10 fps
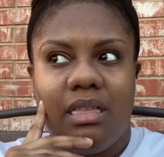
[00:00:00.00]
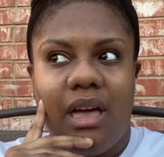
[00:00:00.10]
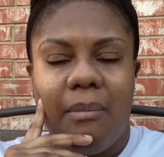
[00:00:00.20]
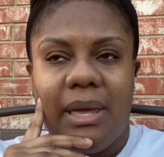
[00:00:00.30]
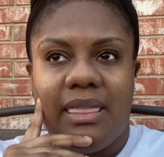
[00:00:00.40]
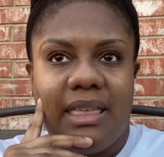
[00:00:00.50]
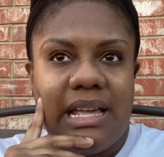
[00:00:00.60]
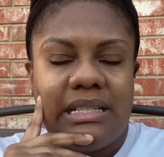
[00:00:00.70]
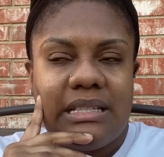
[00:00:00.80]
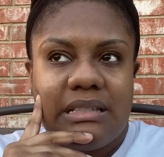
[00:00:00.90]
I mean,
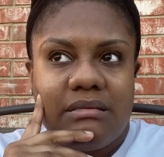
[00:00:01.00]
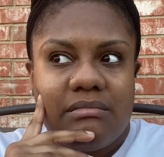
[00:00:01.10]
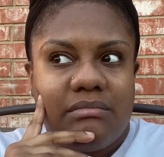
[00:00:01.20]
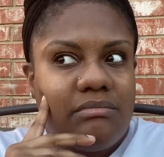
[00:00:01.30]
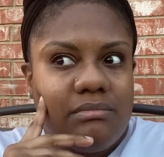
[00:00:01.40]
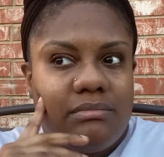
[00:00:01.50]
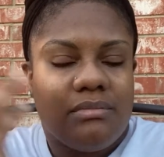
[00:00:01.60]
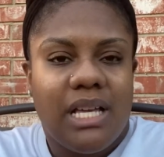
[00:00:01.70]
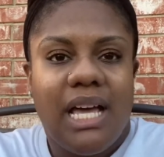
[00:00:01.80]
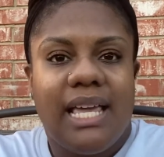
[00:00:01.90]
that's,
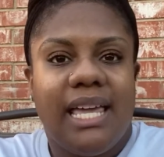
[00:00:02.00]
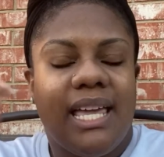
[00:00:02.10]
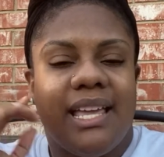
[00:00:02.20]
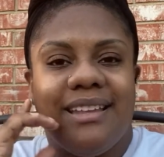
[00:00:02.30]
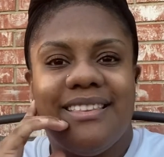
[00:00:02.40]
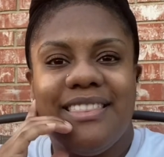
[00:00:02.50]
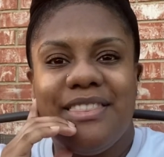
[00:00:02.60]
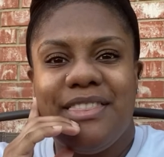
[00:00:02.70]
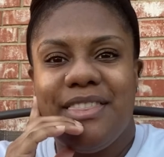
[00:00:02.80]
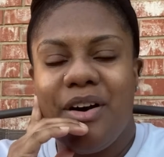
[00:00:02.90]
again,
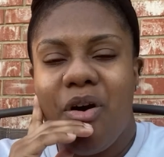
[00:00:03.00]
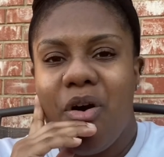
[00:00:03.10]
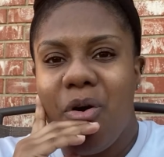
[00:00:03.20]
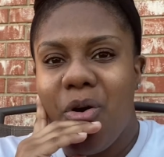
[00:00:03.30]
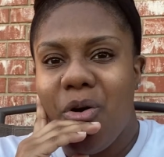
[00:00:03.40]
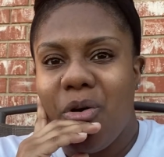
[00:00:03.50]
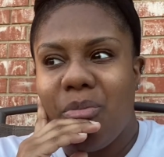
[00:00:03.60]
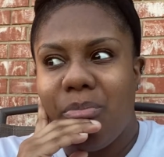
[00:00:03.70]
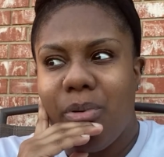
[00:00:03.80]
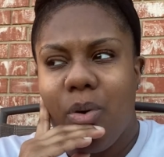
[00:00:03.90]
the whole
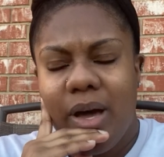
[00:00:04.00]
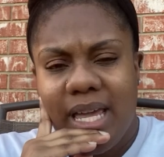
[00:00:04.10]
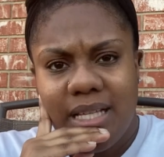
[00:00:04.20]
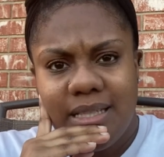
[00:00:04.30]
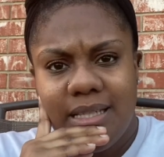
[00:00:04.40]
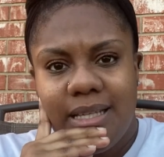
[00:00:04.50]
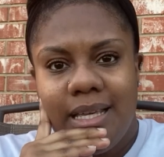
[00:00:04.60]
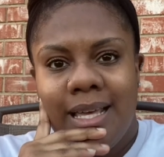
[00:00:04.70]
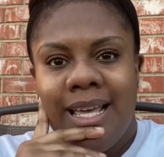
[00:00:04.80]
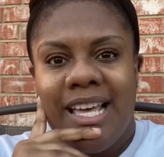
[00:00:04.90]
point
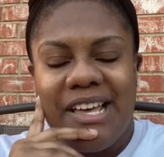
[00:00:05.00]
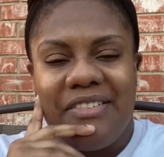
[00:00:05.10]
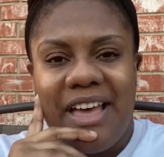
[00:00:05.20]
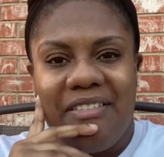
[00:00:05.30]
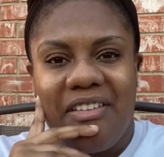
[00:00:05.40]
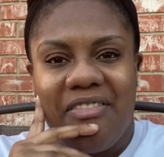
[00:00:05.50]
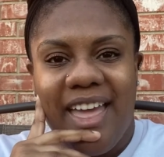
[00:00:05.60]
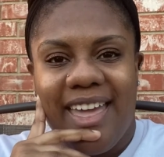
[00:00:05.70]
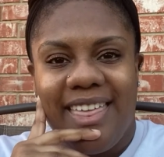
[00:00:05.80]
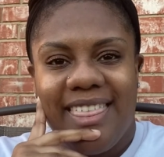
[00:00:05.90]
of having
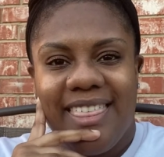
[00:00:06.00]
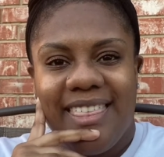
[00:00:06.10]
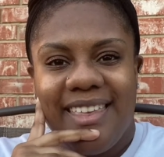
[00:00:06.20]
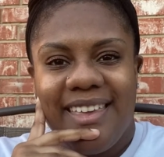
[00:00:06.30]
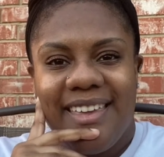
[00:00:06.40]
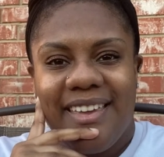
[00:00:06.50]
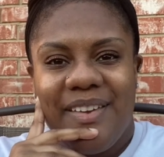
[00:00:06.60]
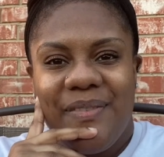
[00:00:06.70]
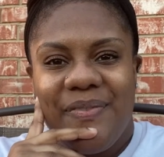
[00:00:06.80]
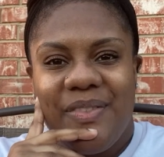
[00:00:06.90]
faith,
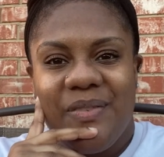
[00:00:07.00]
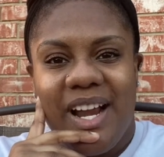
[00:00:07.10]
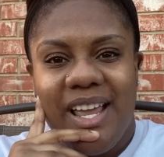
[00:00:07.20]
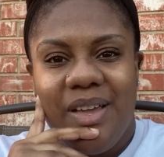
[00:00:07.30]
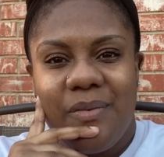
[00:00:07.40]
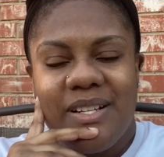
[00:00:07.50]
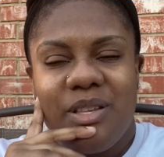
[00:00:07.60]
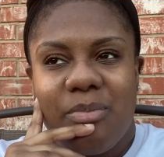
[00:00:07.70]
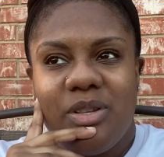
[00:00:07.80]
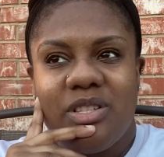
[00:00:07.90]
right? We're
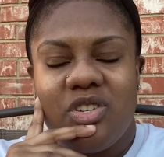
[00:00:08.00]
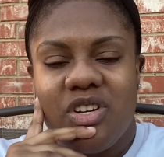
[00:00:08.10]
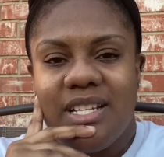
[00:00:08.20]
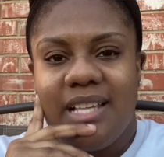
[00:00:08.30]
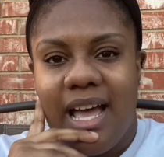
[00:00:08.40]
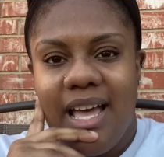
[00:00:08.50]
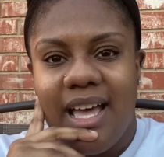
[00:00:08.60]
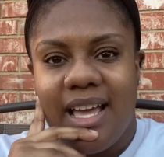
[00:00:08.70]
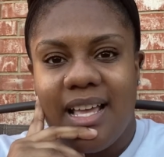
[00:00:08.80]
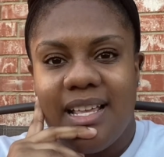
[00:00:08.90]
supposed to trust
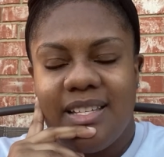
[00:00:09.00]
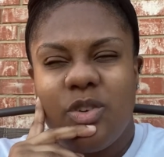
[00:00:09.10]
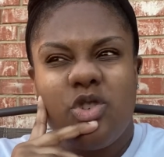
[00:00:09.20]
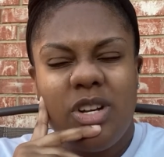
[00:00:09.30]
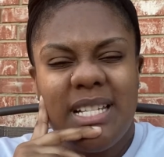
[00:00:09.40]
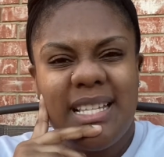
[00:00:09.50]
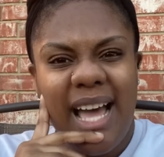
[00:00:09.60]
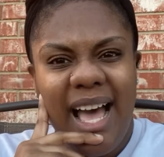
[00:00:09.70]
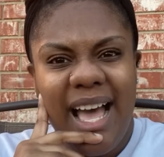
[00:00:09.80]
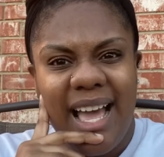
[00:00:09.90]
God. So trust
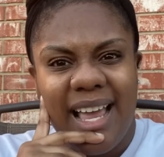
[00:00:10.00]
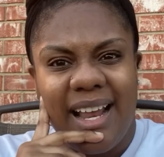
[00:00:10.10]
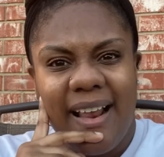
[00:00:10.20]
God.